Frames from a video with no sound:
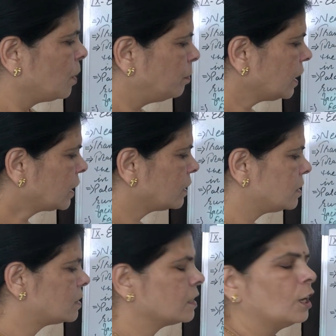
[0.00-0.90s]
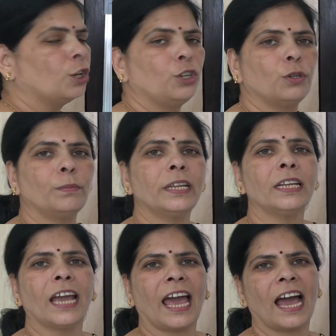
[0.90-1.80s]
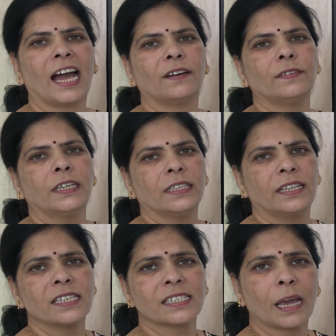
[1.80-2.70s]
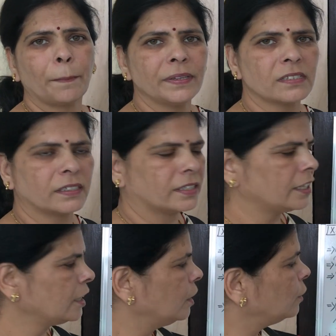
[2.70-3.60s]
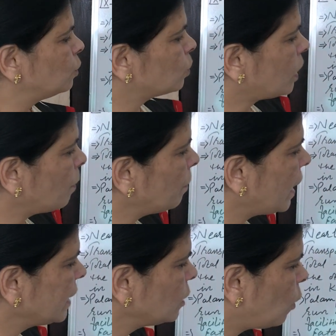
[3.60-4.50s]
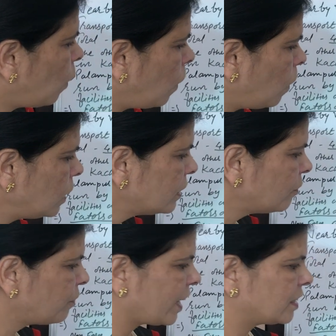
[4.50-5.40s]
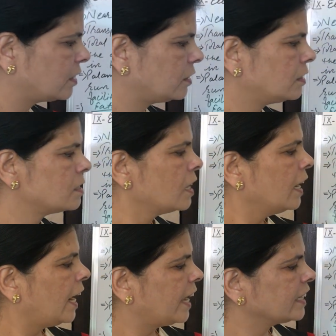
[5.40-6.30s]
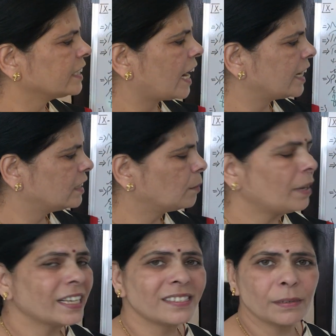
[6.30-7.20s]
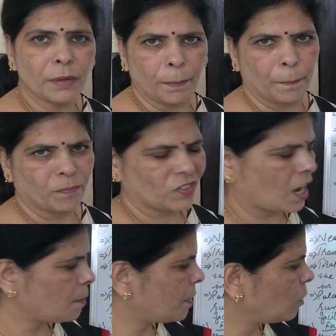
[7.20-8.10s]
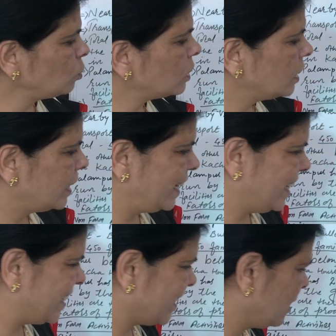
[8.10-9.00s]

Because human have this capacity to combine all the factors and get the maximum about it.